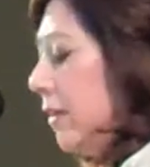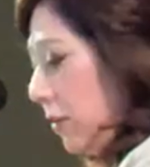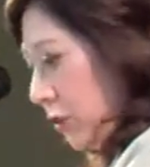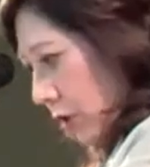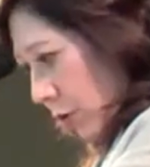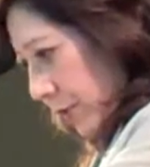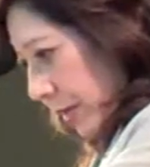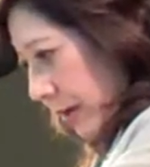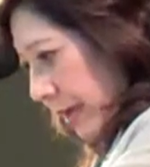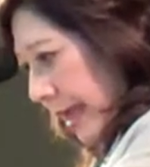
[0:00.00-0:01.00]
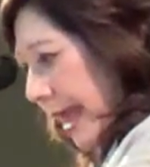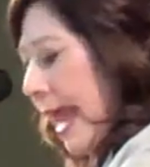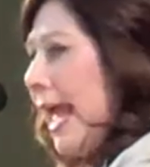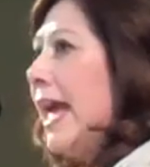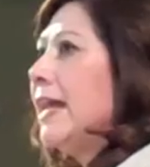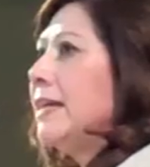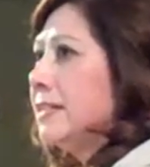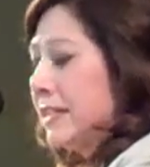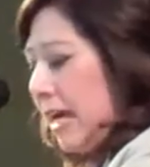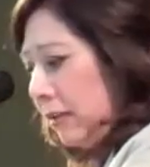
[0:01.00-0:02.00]
Arizona, and
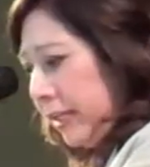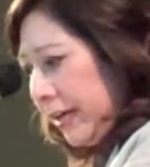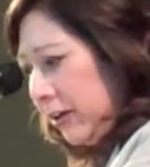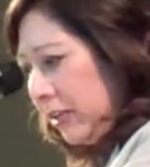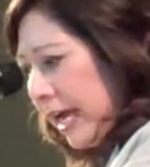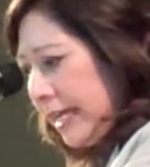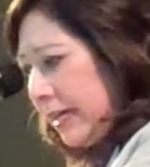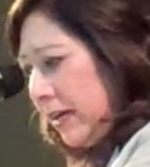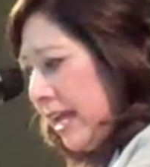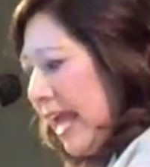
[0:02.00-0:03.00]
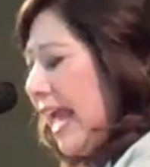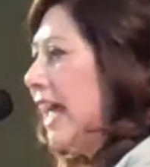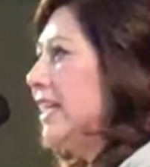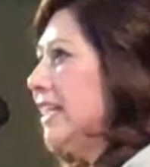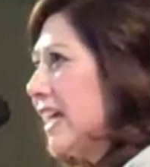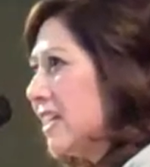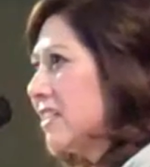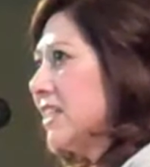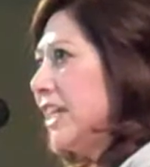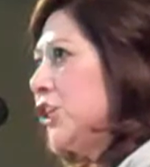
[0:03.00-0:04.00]
in South Carolina, and
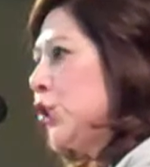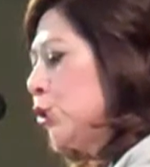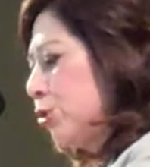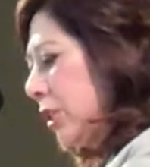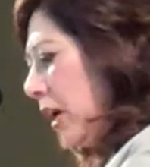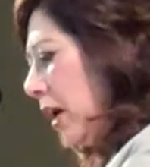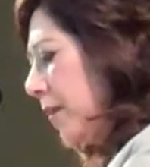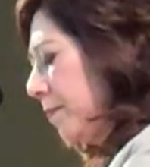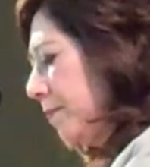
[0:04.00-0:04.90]
yes, in Utah.